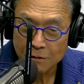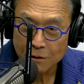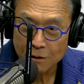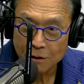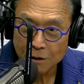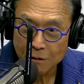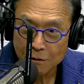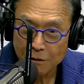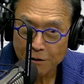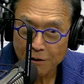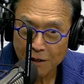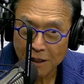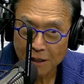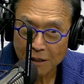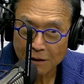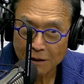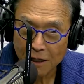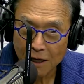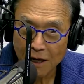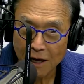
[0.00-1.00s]
Do you
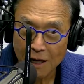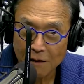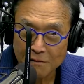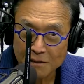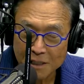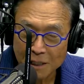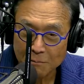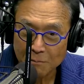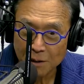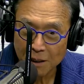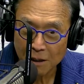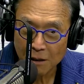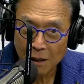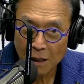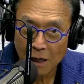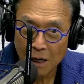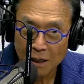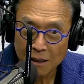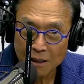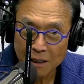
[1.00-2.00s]
think they have something yeah.
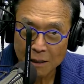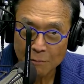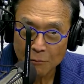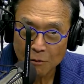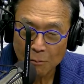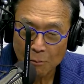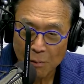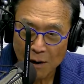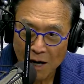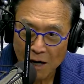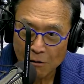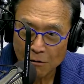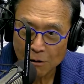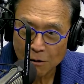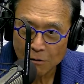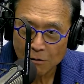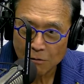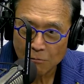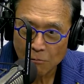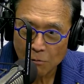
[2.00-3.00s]
on him or
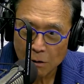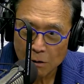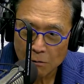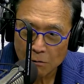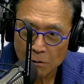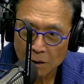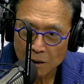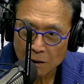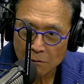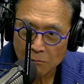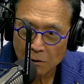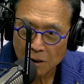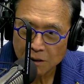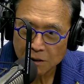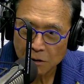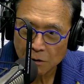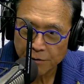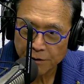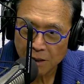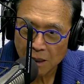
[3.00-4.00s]
power or what
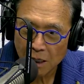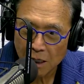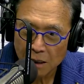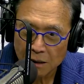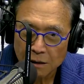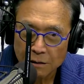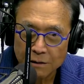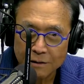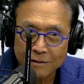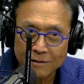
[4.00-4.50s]
what's going on?